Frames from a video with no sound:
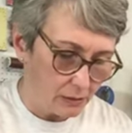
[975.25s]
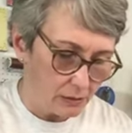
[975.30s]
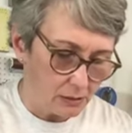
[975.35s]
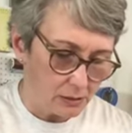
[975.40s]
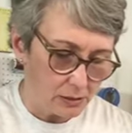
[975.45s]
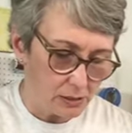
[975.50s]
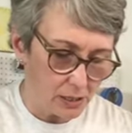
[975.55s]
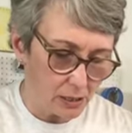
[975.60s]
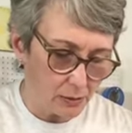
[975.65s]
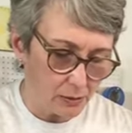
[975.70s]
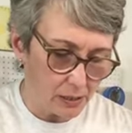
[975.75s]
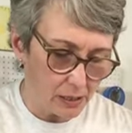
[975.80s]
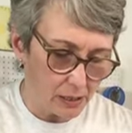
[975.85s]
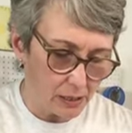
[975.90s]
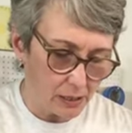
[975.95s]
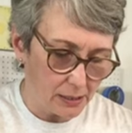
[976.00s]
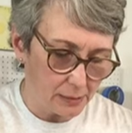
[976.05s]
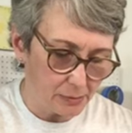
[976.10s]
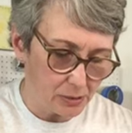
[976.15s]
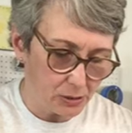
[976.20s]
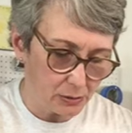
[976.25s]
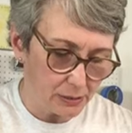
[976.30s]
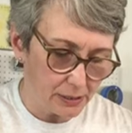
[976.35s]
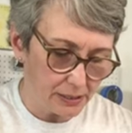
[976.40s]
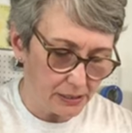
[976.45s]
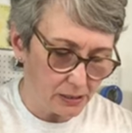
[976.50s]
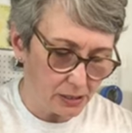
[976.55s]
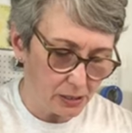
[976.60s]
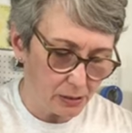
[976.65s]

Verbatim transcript: So I am going